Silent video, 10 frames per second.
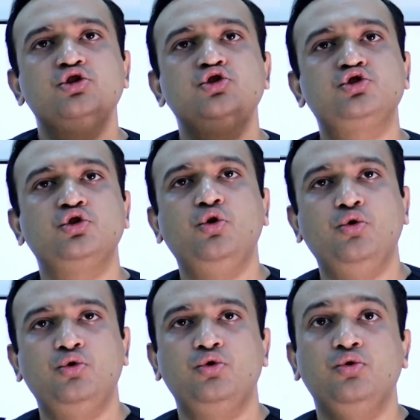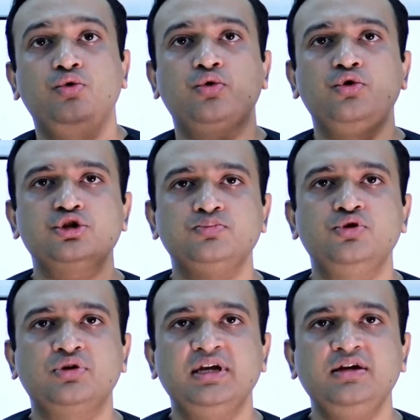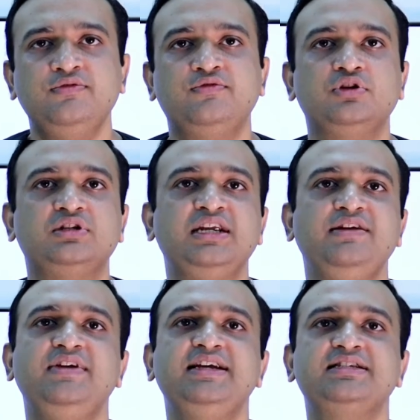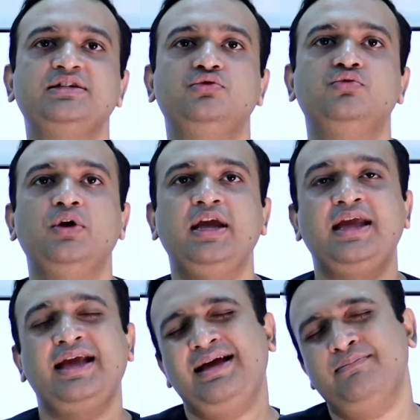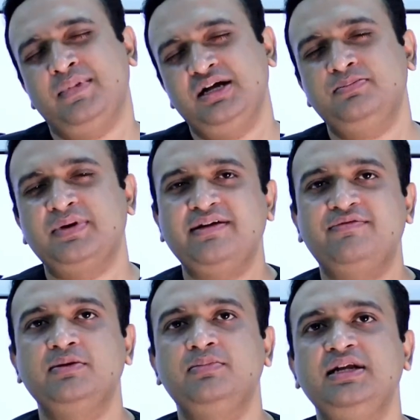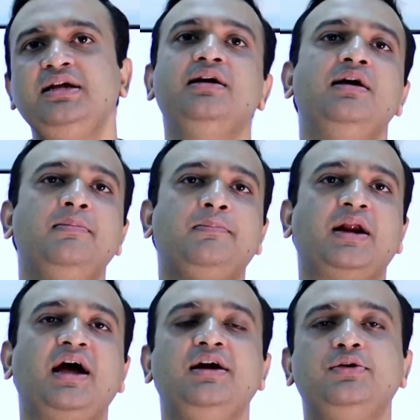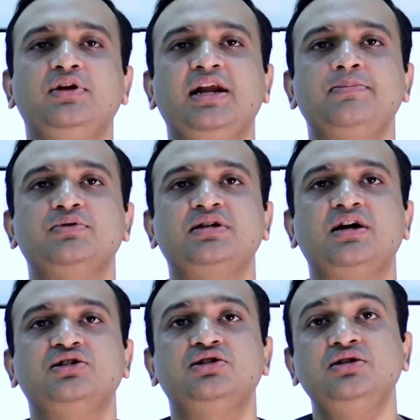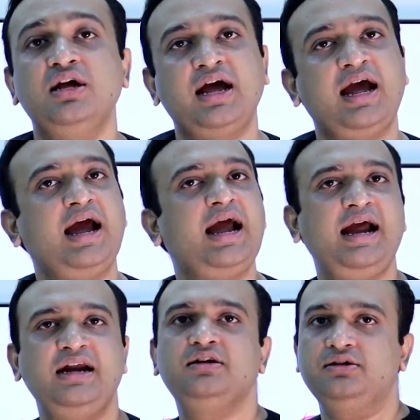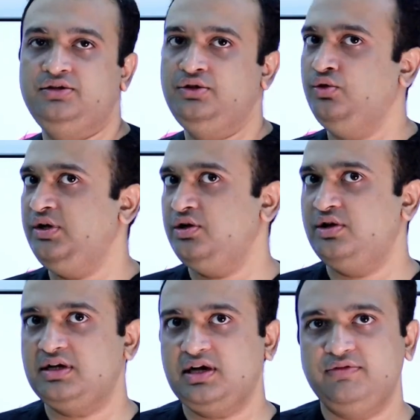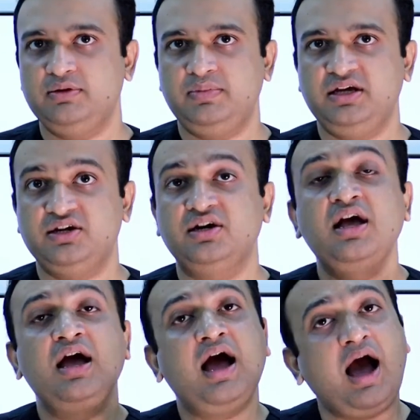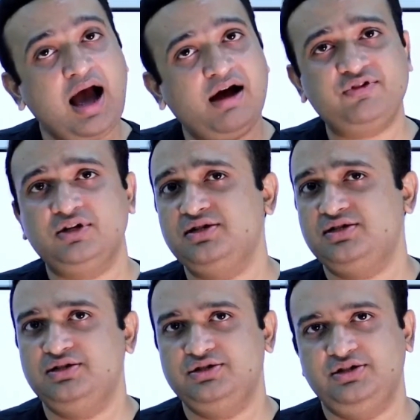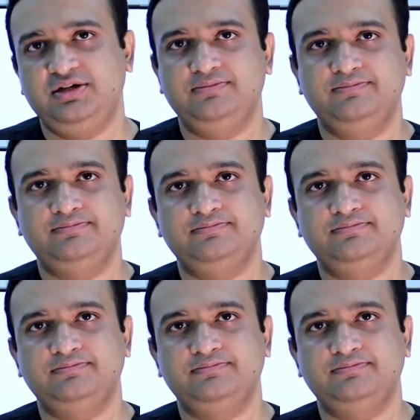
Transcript: So, no smoking for 3 weeks to a month preferably prior to your liposuction and during your recovery period after the surgery.